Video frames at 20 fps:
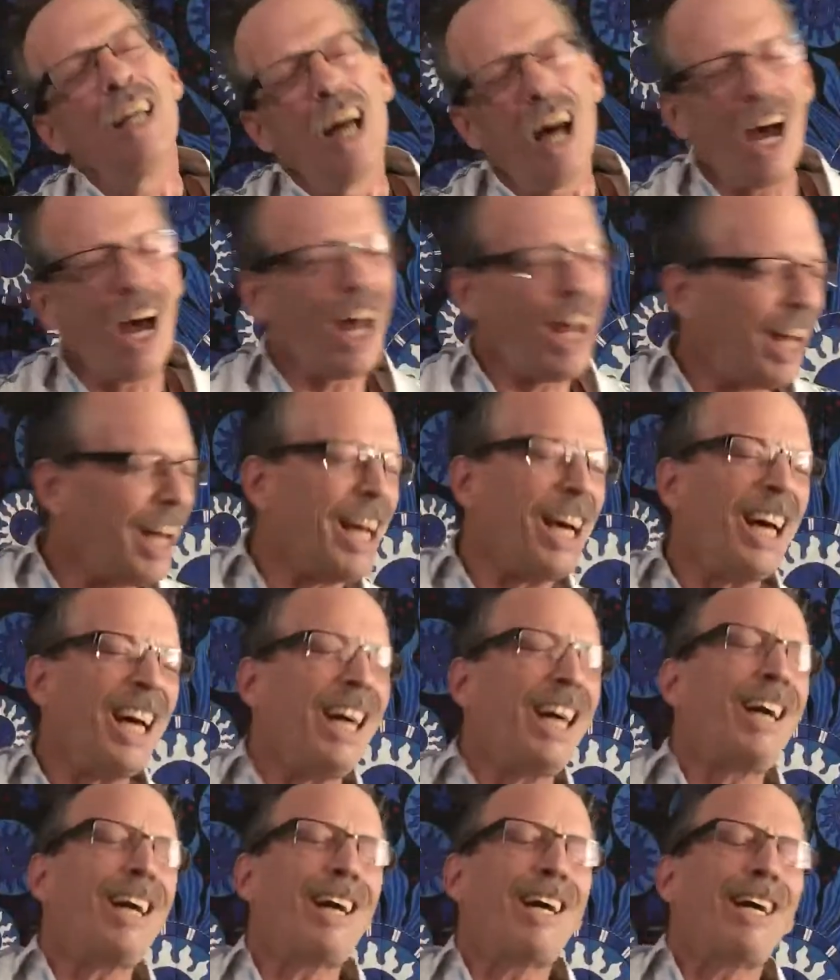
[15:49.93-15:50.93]
I
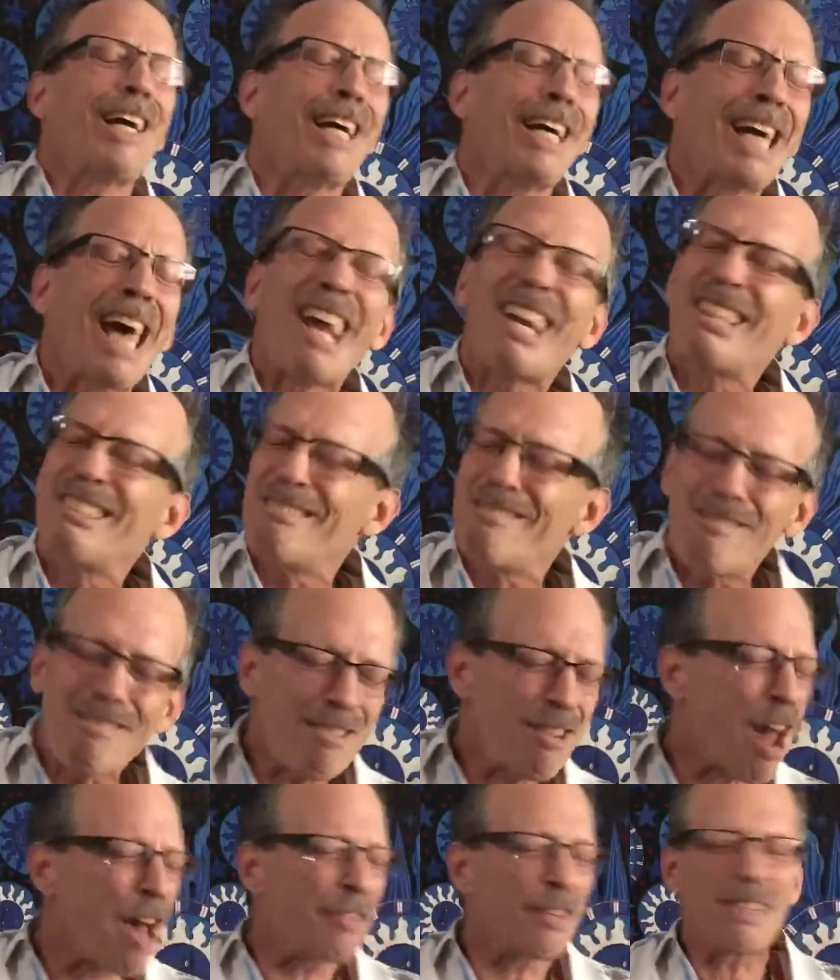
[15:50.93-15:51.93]
got
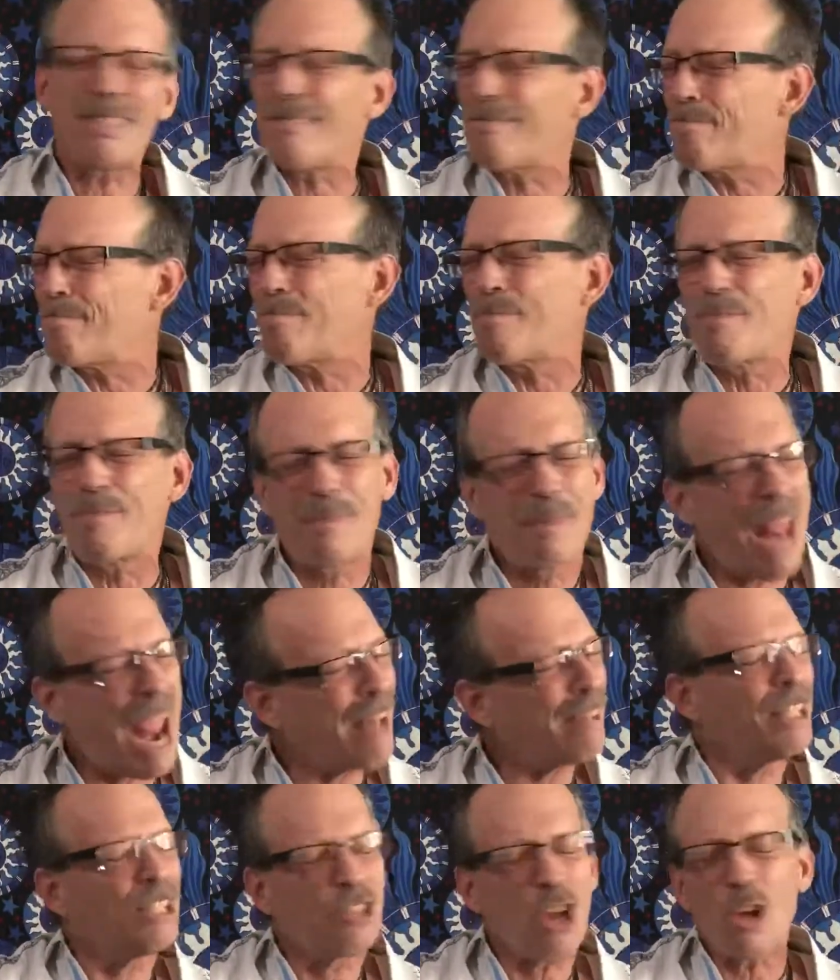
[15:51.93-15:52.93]
another
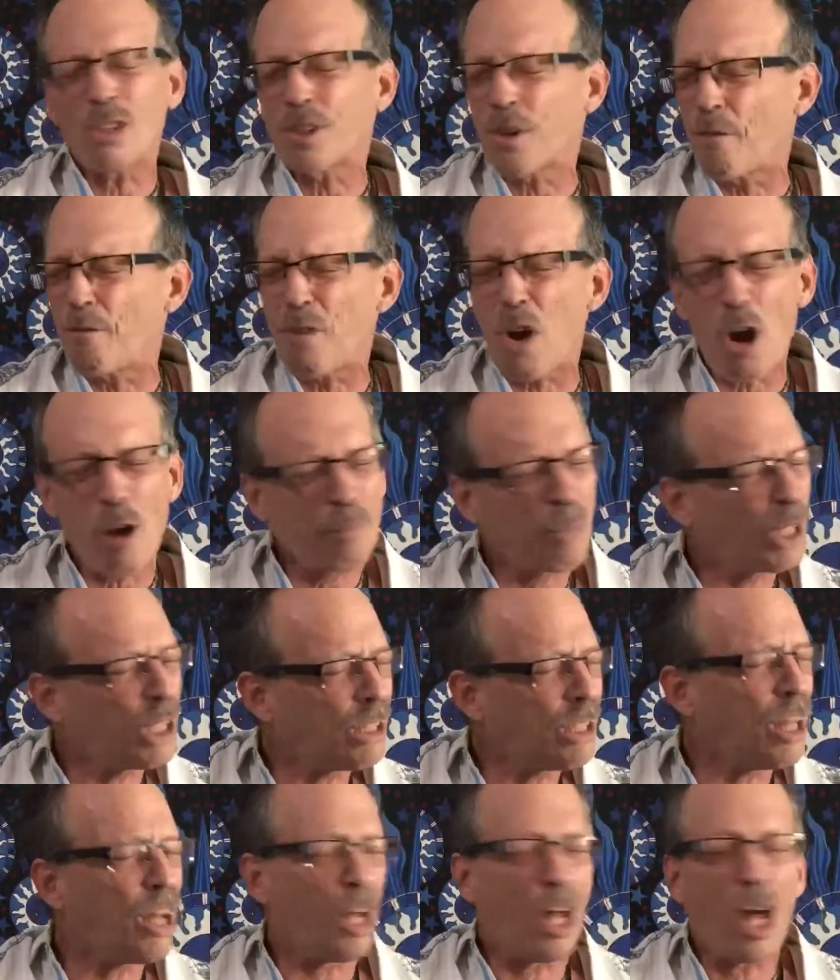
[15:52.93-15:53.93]
daily dose of verbal